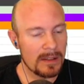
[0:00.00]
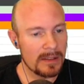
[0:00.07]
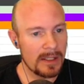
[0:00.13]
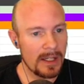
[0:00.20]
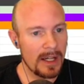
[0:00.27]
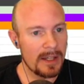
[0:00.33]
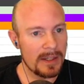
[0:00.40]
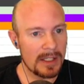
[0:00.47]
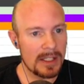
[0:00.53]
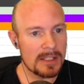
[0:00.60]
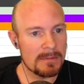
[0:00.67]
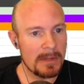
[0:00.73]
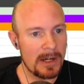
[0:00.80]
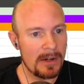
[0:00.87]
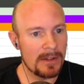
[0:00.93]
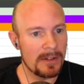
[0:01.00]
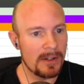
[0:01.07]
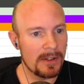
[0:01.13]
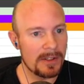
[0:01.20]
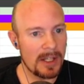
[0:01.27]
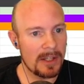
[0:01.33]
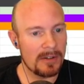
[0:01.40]
Yeah, I think it's better than
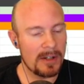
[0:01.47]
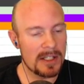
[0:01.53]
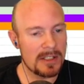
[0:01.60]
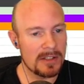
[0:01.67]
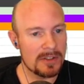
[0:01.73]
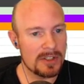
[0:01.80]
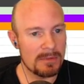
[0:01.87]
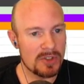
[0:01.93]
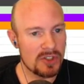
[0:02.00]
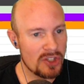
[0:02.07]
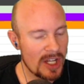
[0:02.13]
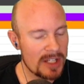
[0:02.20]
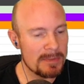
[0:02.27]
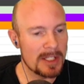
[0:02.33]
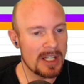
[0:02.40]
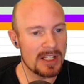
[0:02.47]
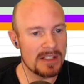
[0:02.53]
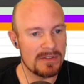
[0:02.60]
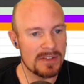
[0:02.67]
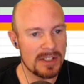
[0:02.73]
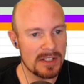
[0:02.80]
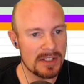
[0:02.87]
all the other A tier ships just because
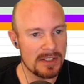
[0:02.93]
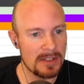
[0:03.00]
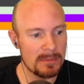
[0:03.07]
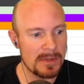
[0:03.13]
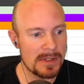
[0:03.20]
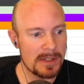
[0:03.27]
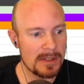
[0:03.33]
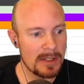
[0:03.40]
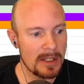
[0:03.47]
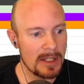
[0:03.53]
of systems.